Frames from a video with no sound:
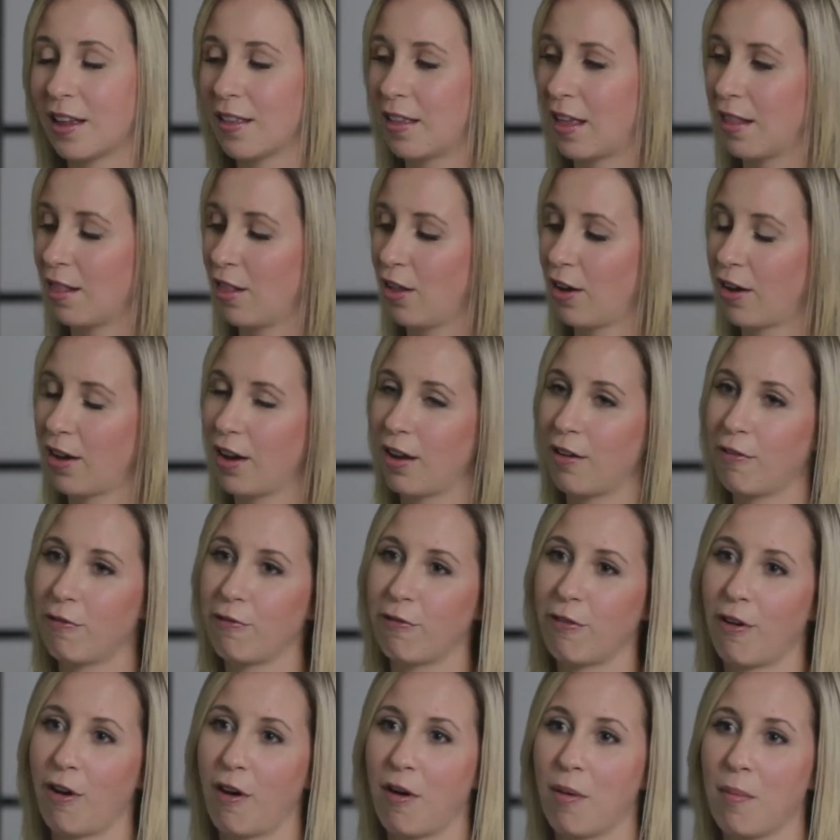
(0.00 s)
and then look at it
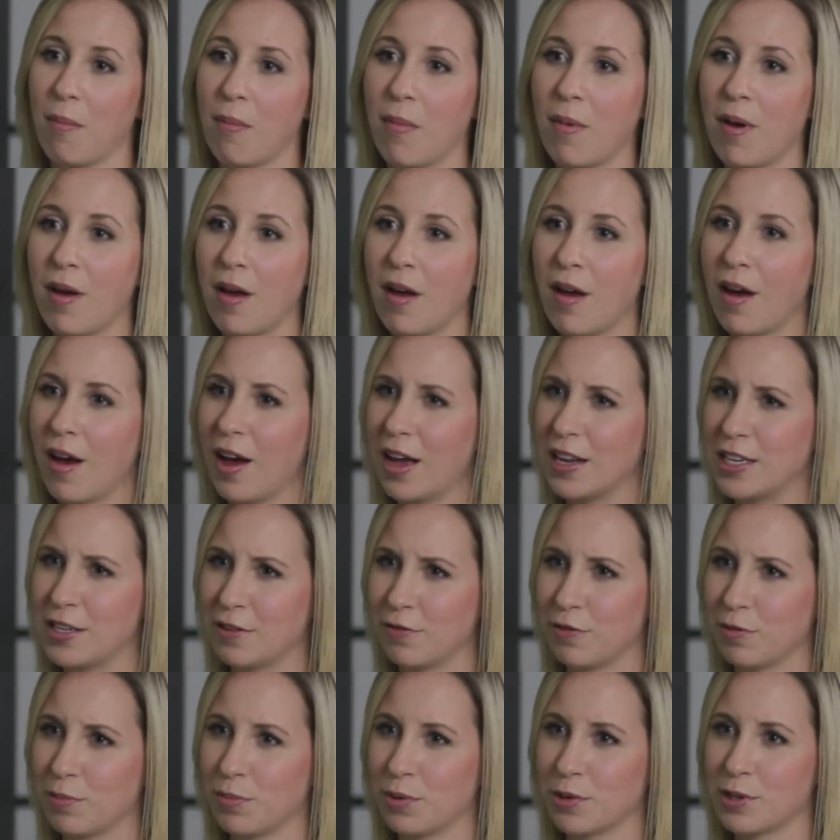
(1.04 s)
from a
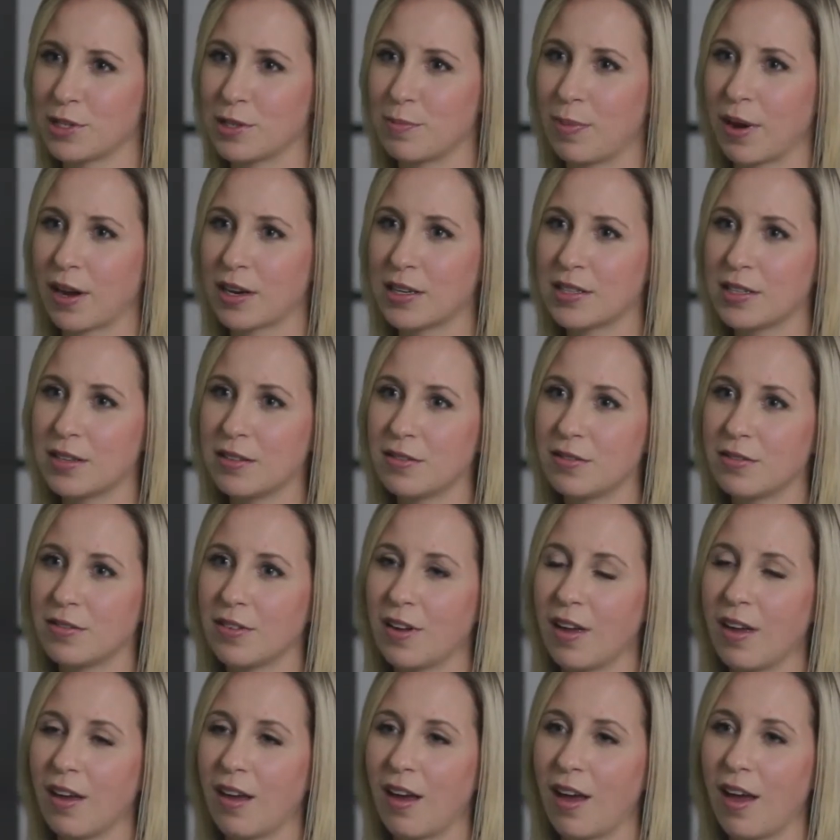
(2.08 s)
different perspective,
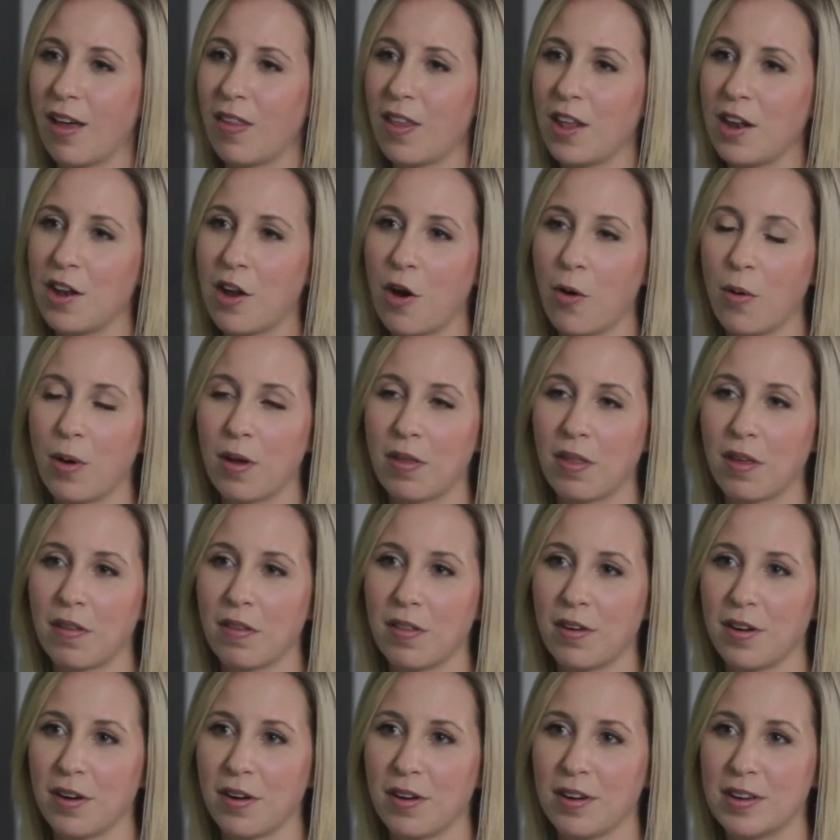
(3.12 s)
and then knowing
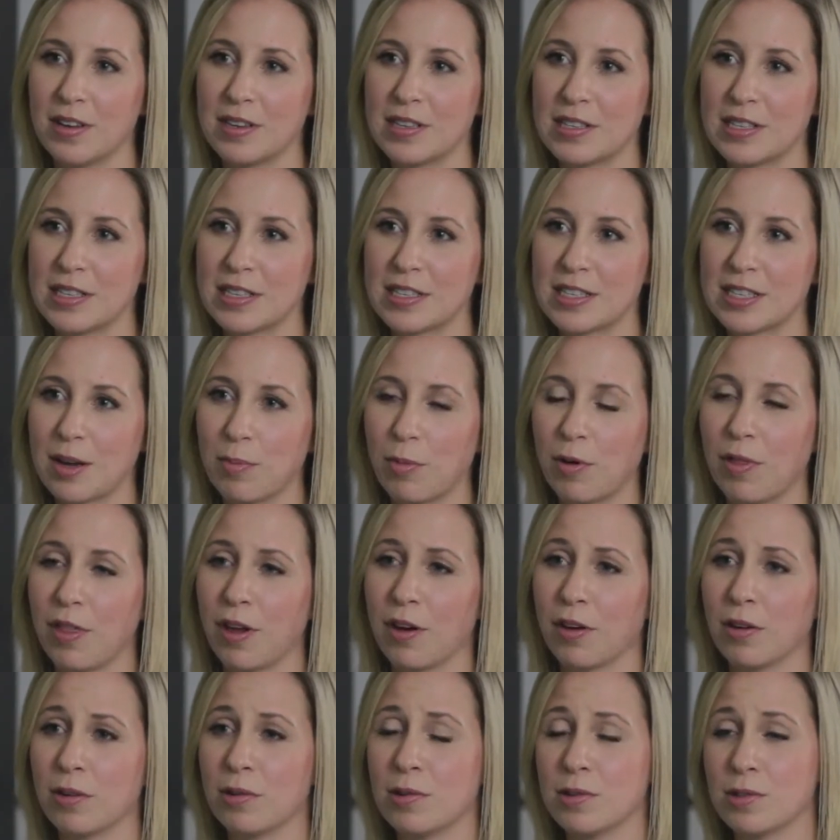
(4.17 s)
that there is someone
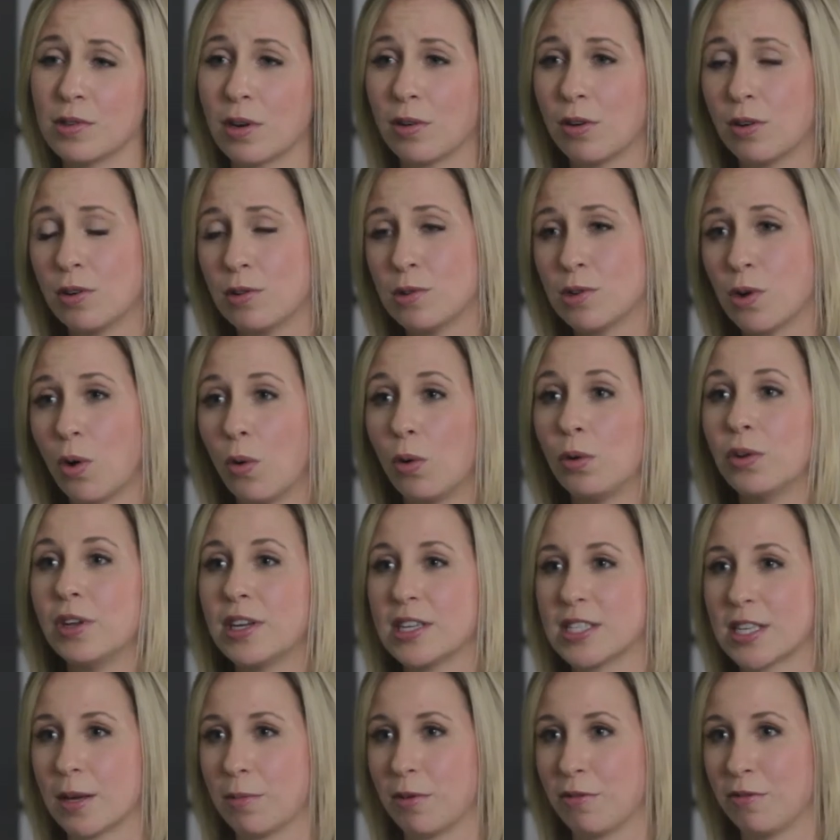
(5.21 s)
there who's
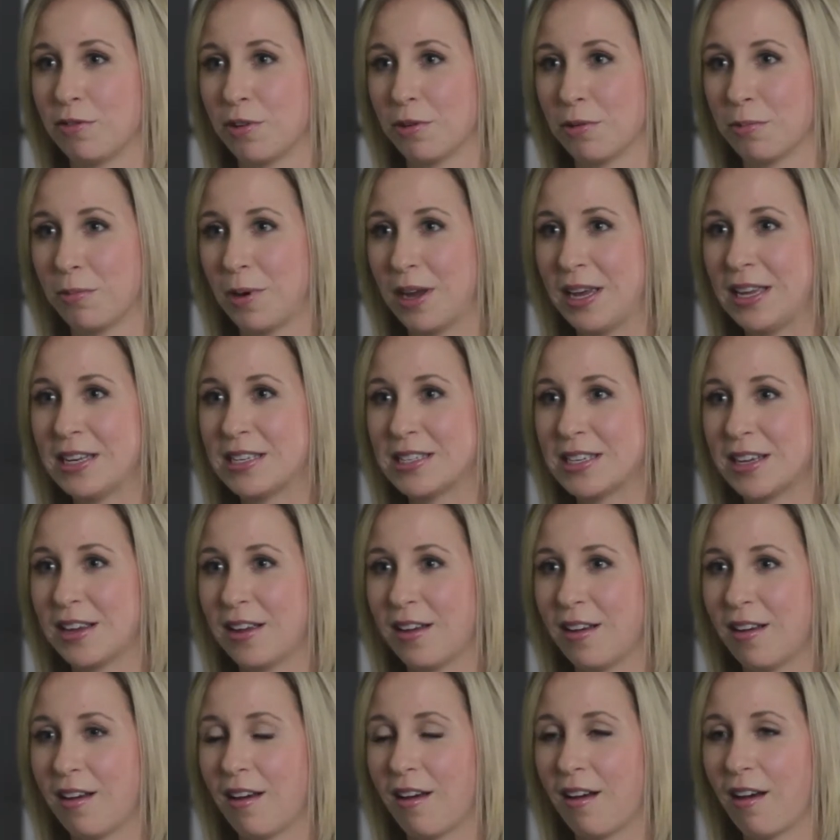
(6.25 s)
holding some of your weight
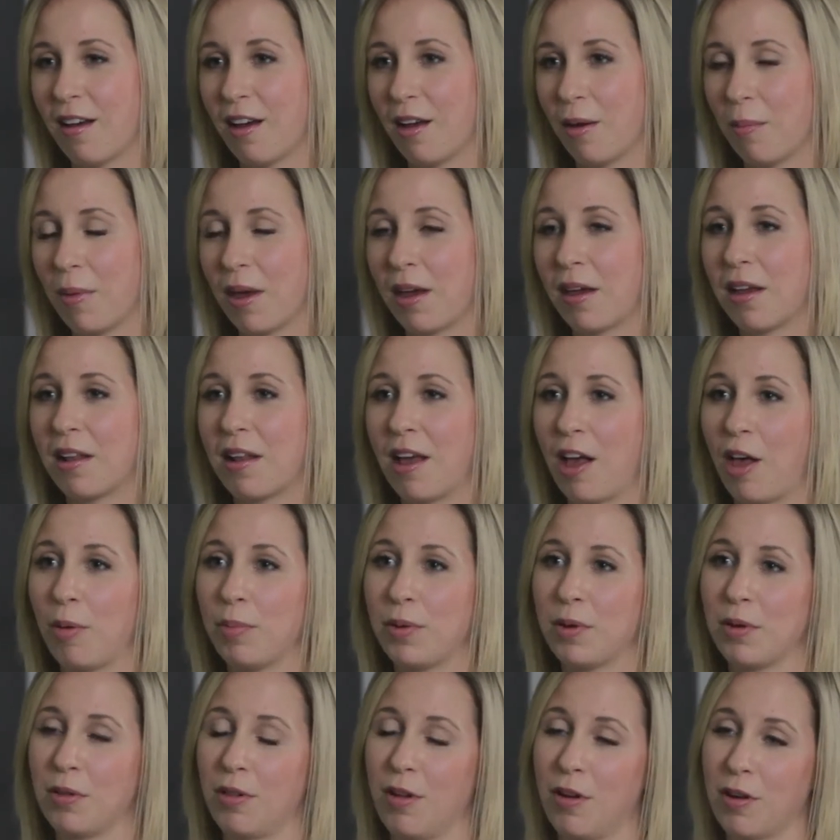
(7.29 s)
and can
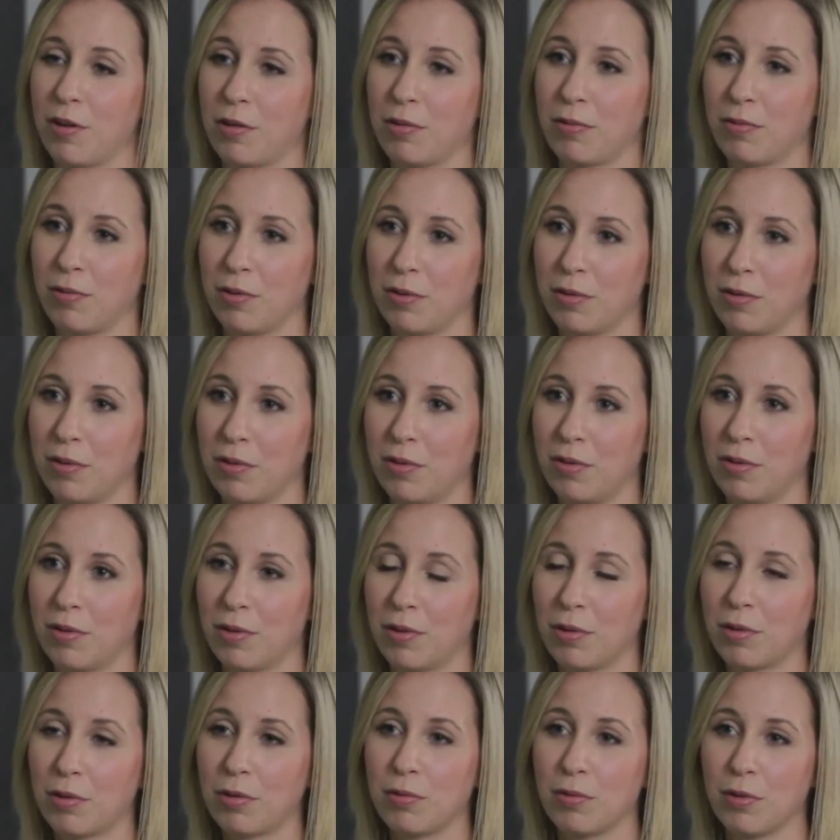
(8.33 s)
help you along
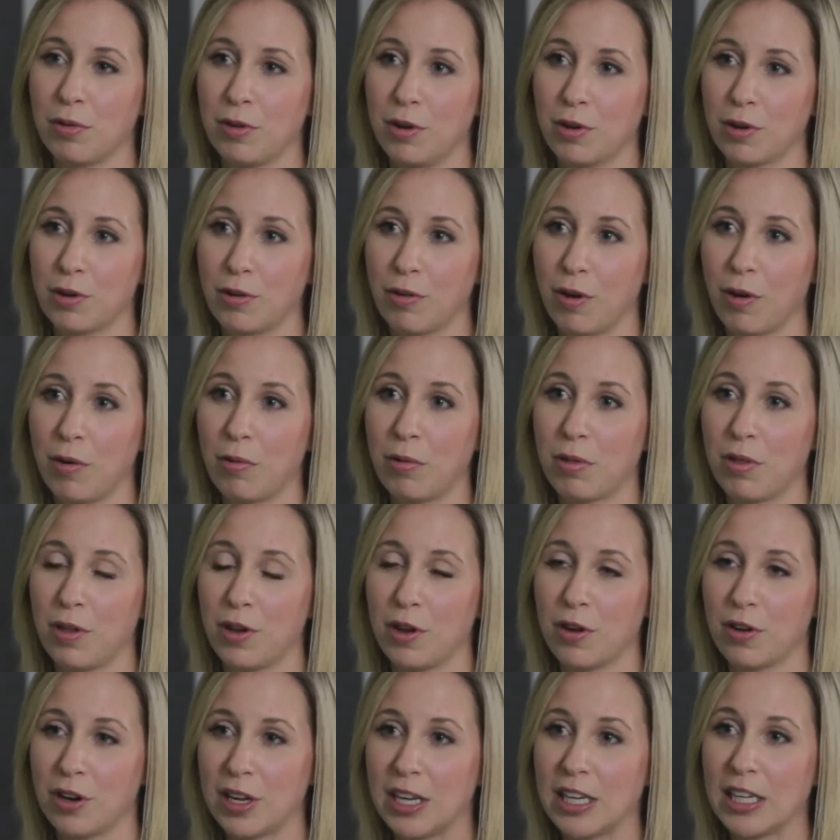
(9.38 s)
through your growth
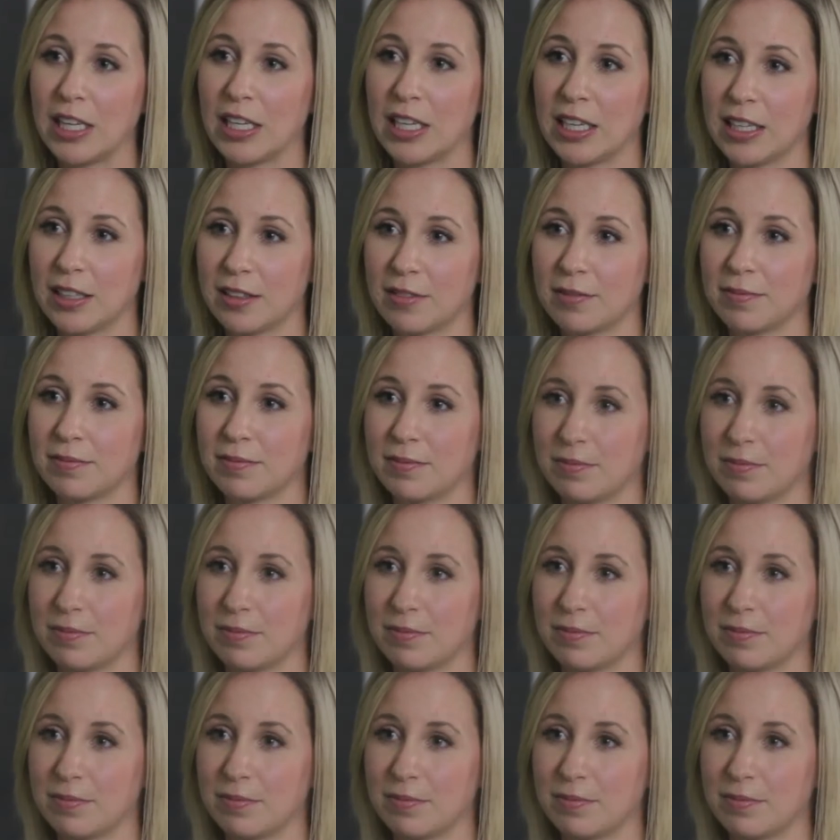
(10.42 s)
and your healing.